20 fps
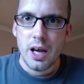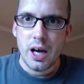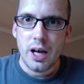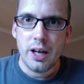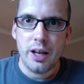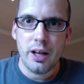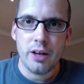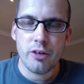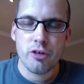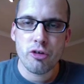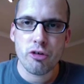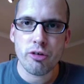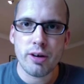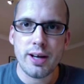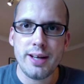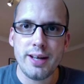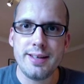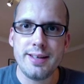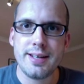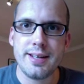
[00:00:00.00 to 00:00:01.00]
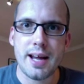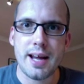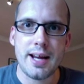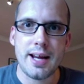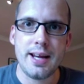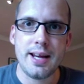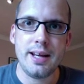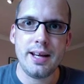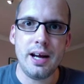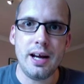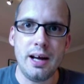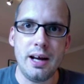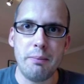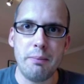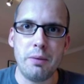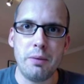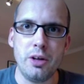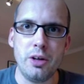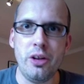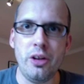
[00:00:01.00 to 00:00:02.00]
And it had created
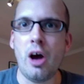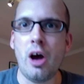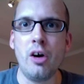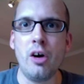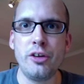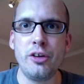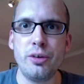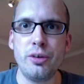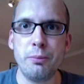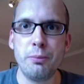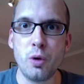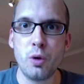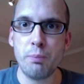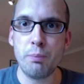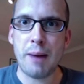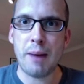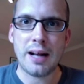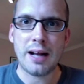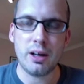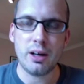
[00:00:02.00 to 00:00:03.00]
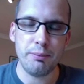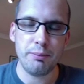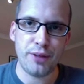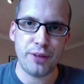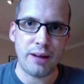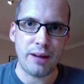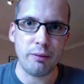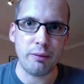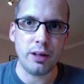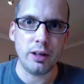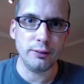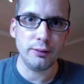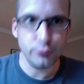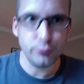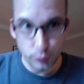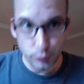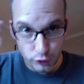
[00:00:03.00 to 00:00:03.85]
an item called Backup Downloads,